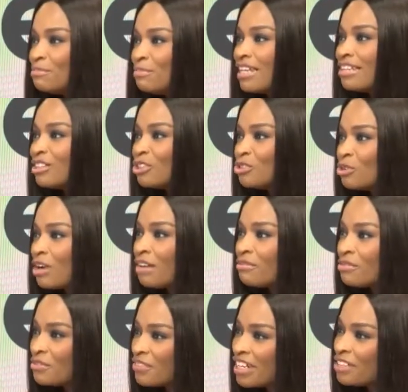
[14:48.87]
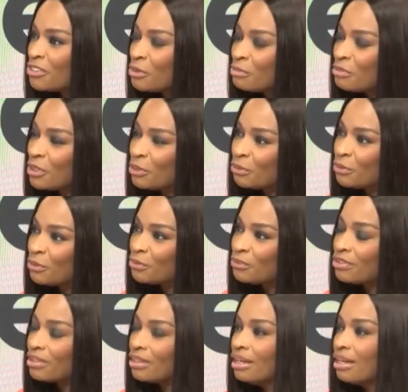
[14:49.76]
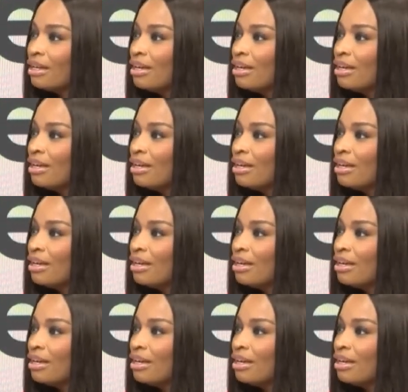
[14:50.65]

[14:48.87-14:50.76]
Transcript: being the driver of economic growth,